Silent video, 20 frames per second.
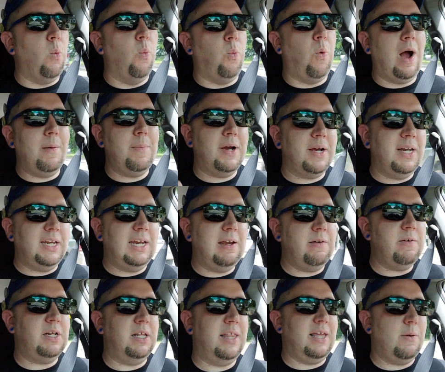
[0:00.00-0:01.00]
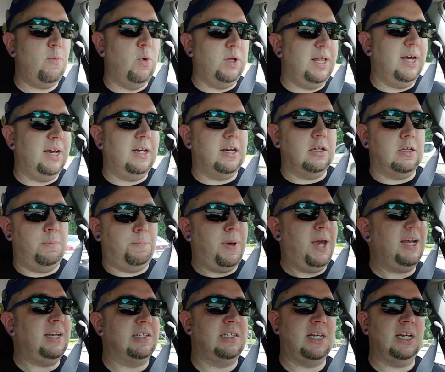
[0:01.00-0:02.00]
Why am I going to give it to them when they're going to
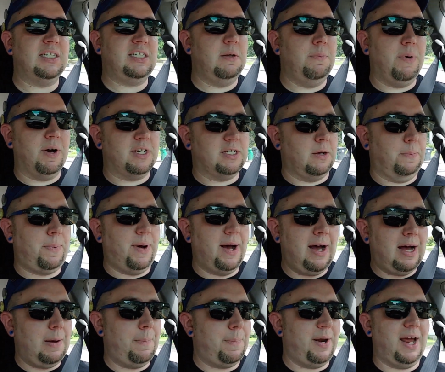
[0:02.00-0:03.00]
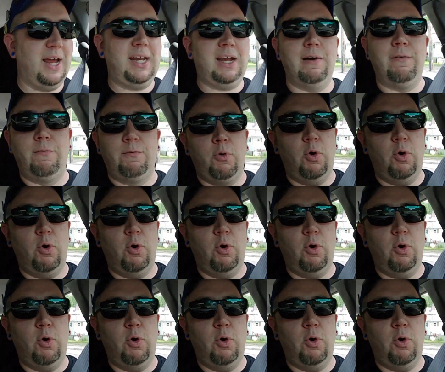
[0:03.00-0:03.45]
pay $60 a pop and I get